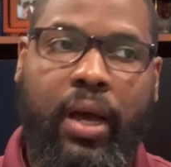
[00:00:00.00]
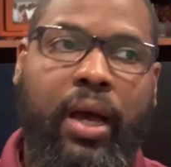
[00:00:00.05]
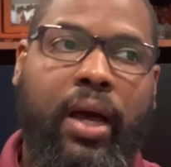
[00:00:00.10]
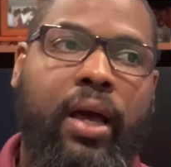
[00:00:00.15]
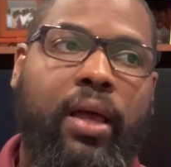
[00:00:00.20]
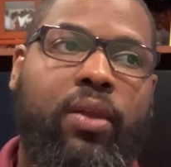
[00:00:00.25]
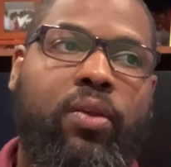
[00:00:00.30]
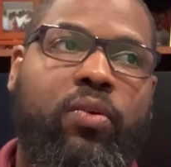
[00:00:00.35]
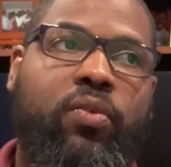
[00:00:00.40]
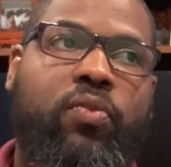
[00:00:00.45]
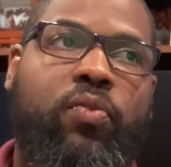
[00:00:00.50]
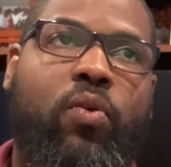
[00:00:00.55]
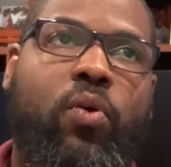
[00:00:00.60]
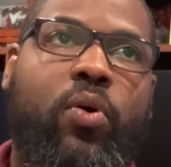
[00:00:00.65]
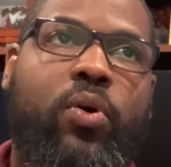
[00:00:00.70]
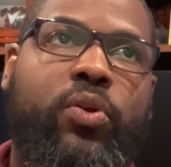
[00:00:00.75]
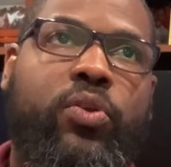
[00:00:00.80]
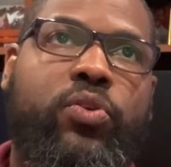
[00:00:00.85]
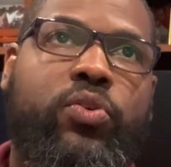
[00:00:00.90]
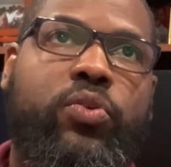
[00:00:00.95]
I look
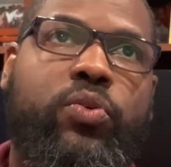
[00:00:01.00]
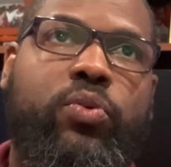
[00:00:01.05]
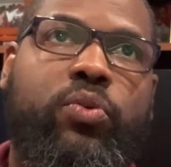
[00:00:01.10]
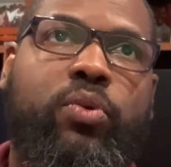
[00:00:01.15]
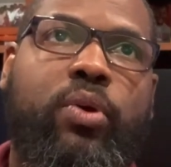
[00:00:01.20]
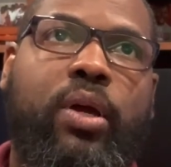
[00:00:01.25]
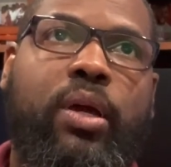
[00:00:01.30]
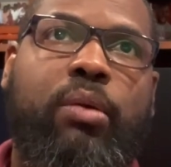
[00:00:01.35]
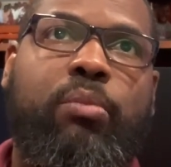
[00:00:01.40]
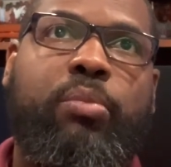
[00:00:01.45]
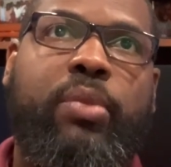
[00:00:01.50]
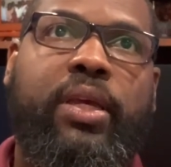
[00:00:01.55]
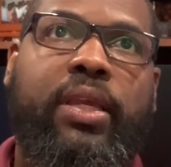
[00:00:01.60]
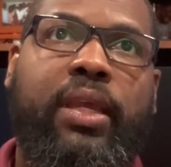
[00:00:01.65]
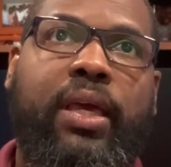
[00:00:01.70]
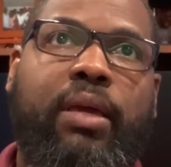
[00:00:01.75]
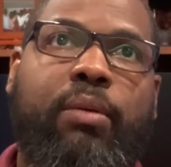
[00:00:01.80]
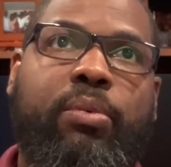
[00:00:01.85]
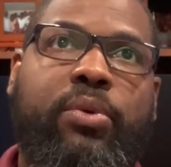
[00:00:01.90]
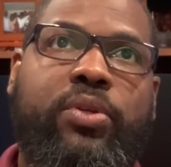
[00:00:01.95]
forward to being
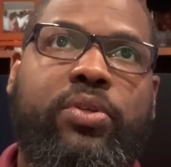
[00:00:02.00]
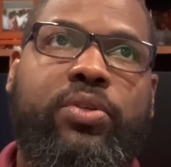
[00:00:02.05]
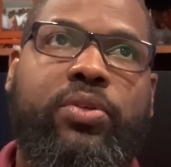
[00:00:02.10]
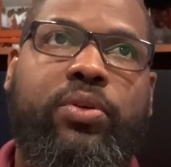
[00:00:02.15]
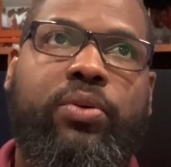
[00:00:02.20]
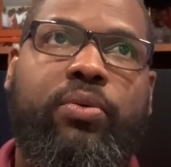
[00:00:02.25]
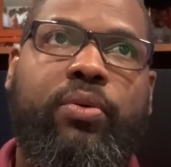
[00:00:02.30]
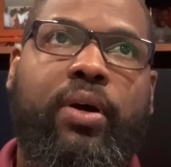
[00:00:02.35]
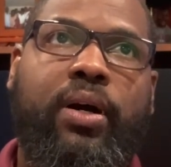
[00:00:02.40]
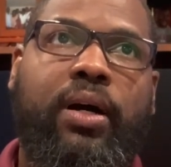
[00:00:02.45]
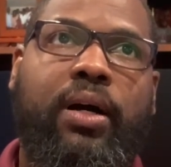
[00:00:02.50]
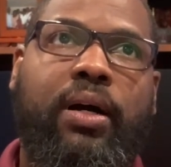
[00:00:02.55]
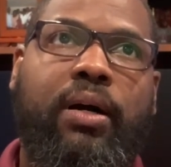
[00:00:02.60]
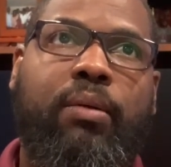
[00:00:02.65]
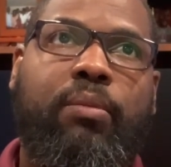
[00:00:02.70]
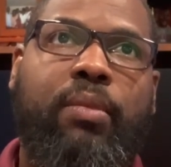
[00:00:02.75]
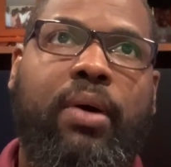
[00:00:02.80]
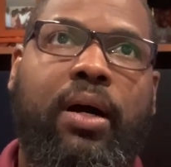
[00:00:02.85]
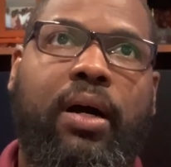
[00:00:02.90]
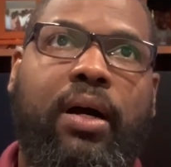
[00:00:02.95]
able to uh,
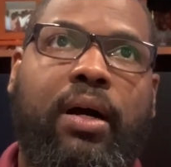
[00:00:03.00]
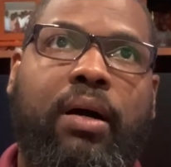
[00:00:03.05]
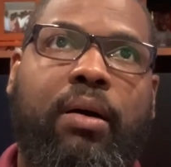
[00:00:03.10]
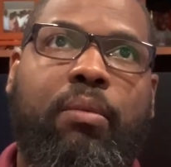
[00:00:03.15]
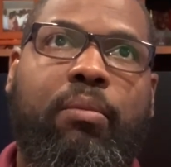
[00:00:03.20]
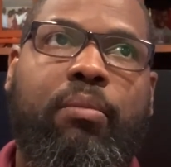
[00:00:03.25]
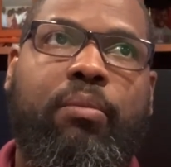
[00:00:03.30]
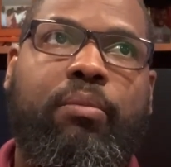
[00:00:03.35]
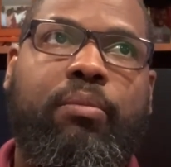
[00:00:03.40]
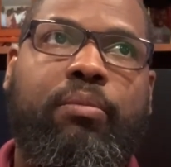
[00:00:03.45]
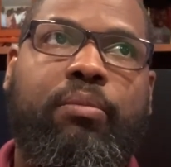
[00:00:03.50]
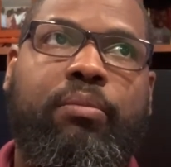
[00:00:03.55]
um,